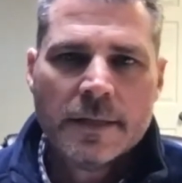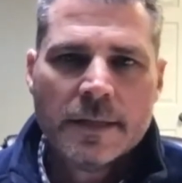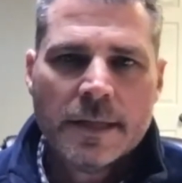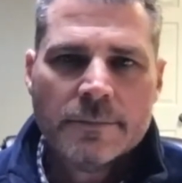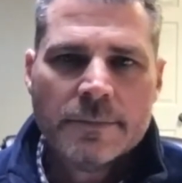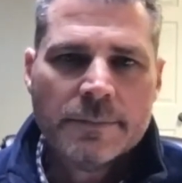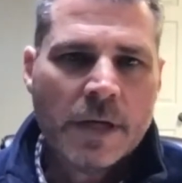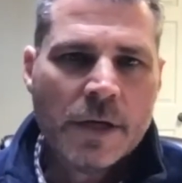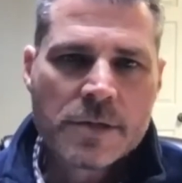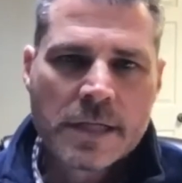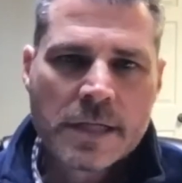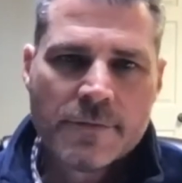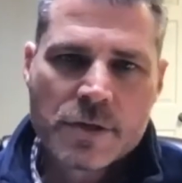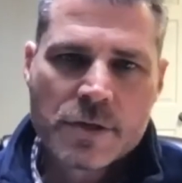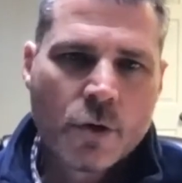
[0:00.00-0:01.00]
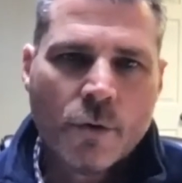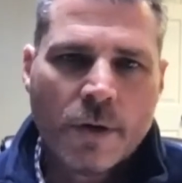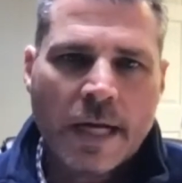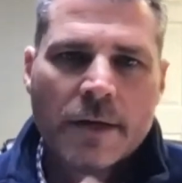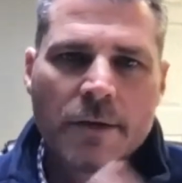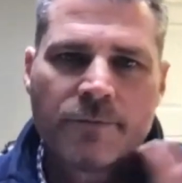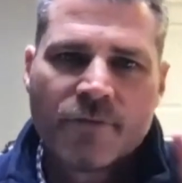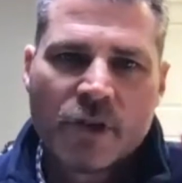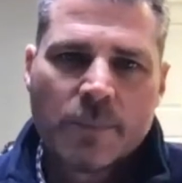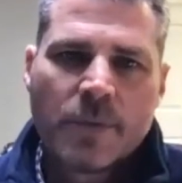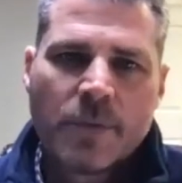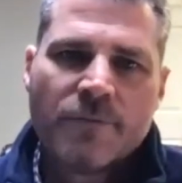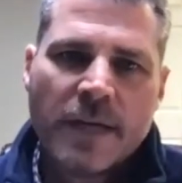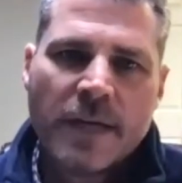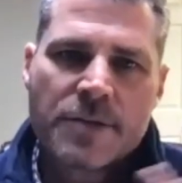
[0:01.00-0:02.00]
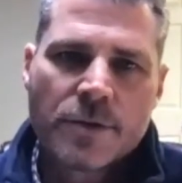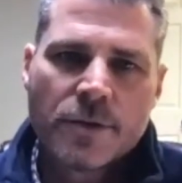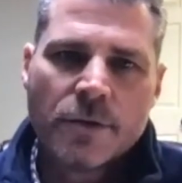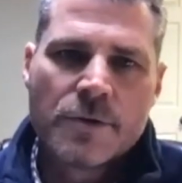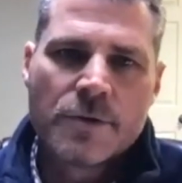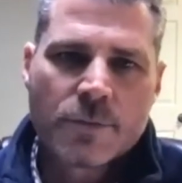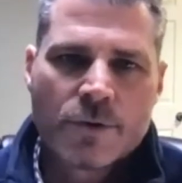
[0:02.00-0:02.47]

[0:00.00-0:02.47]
Uh, but most of us are going out for the professionals,